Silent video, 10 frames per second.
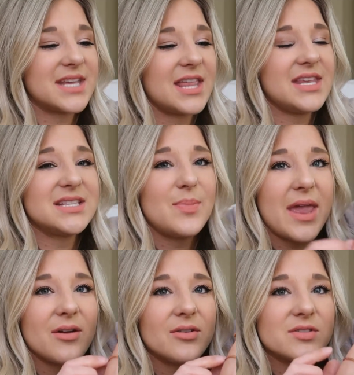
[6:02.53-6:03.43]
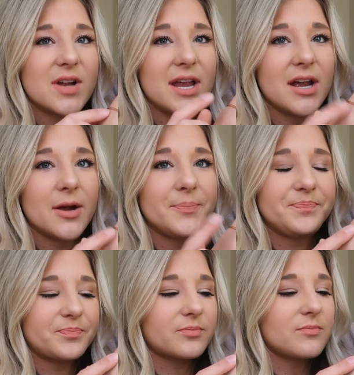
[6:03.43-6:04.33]
And these bangles right here,
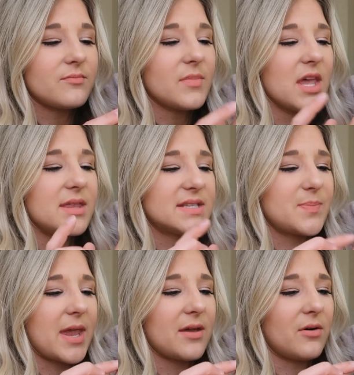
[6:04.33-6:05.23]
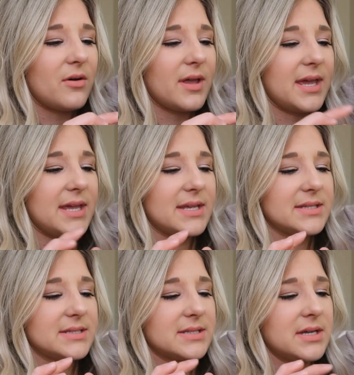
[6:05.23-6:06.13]
this bangle
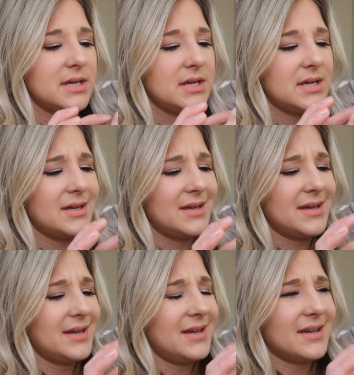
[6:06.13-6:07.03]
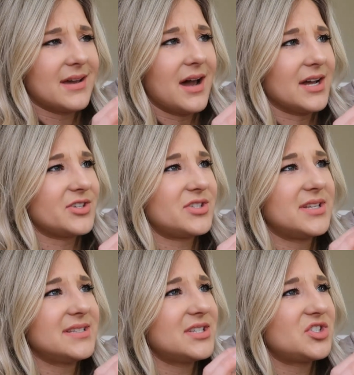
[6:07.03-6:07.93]
is, gosh,
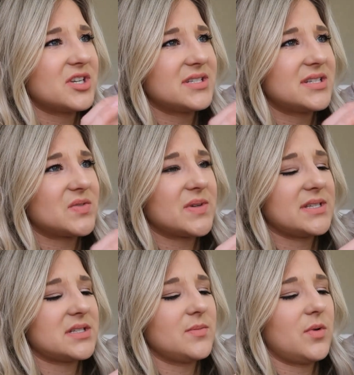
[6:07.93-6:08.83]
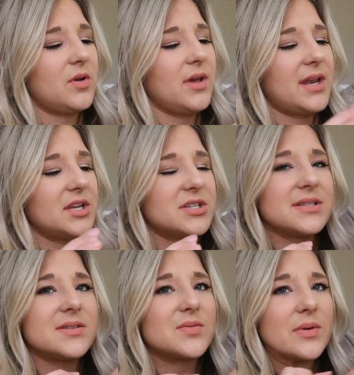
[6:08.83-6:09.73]
this is just as reasonable, and it just
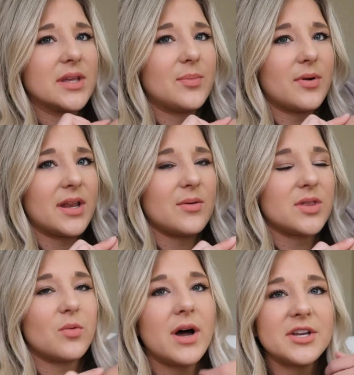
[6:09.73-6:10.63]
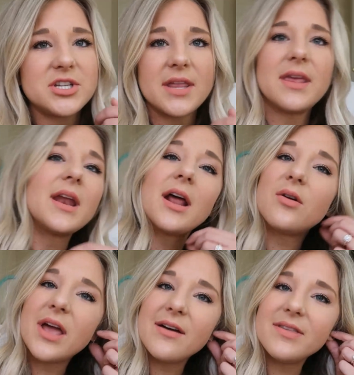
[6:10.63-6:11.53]
looks really pretty with the watch. And then I
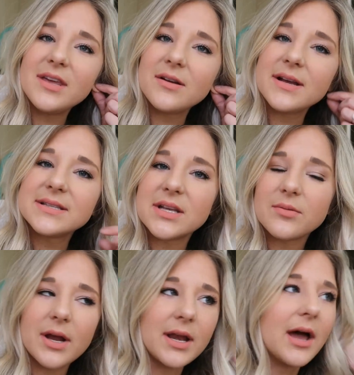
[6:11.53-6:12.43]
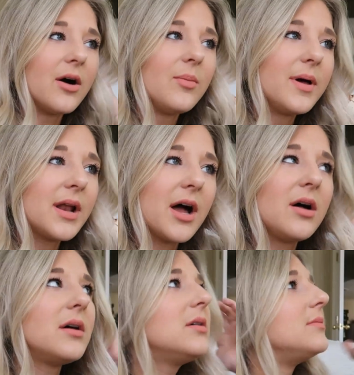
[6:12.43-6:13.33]
don't have the earrings in right now, but
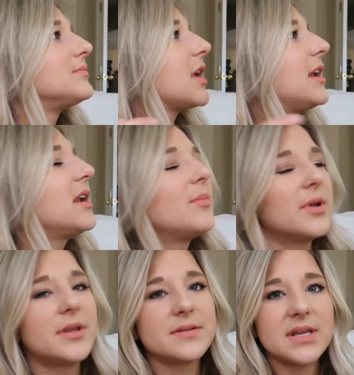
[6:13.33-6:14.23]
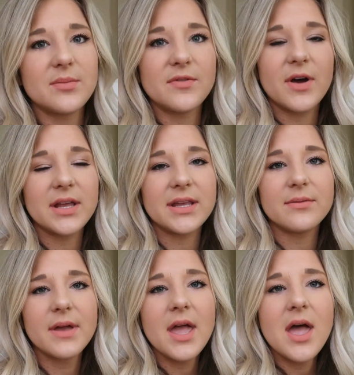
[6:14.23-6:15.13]
I need to put those in before I leave.